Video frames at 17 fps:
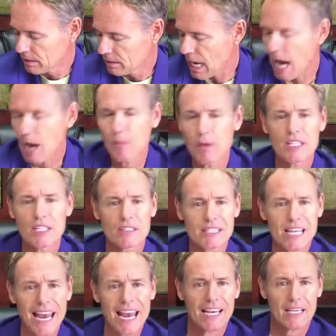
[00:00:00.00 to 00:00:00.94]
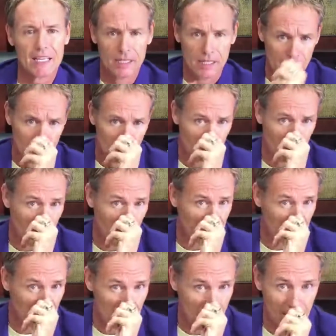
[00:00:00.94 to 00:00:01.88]
now we
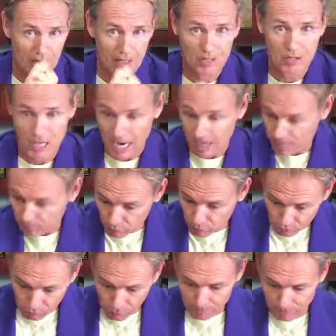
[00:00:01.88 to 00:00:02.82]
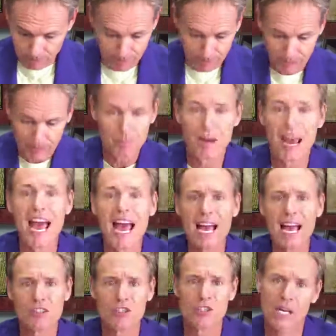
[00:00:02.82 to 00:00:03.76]
have to take the samples from the big
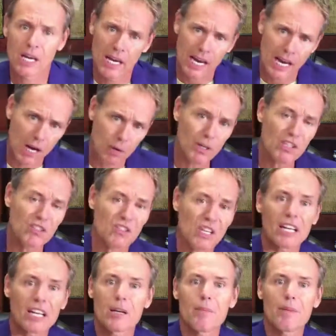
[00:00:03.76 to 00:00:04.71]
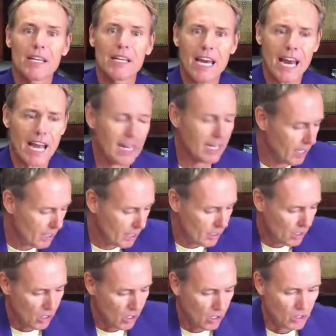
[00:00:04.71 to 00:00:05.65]
batch and we send them again
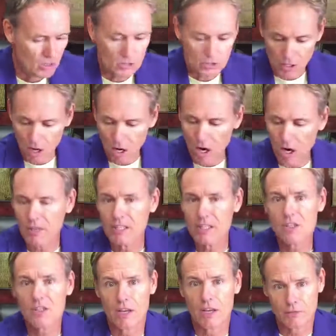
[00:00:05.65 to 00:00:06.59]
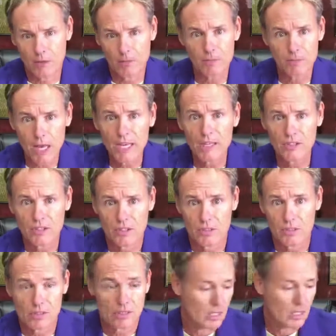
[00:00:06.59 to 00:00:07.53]
to all these different
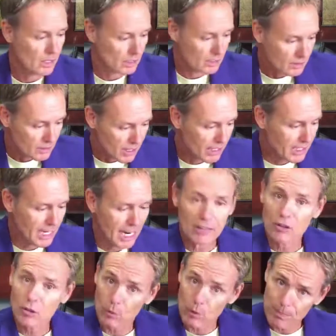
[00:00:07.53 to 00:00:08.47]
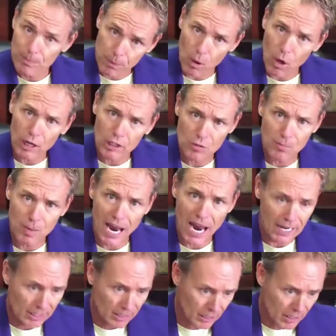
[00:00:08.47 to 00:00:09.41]
places to get the reports
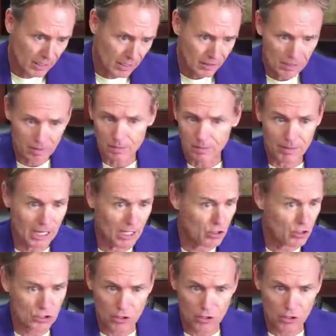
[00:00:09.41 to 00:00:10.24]
back, to make